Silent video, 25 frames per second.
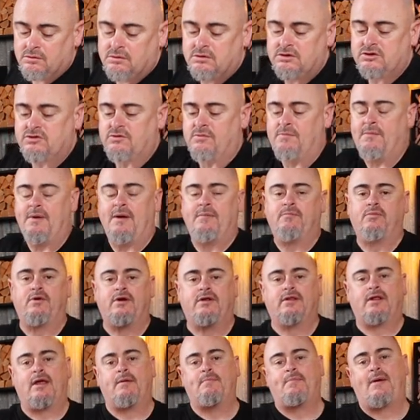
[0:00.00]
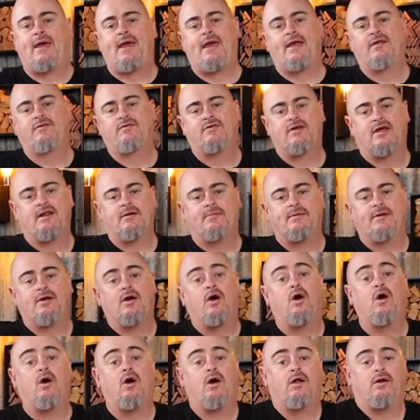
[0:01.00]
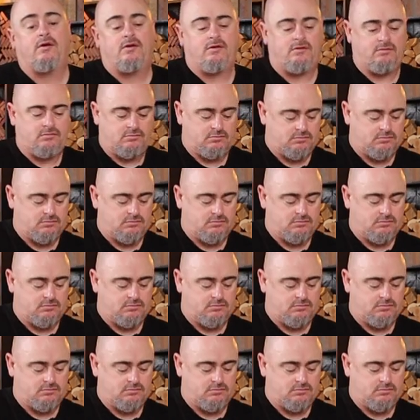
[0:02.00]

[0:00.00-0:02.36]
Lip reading: Just remembering that pan's gonna be hot.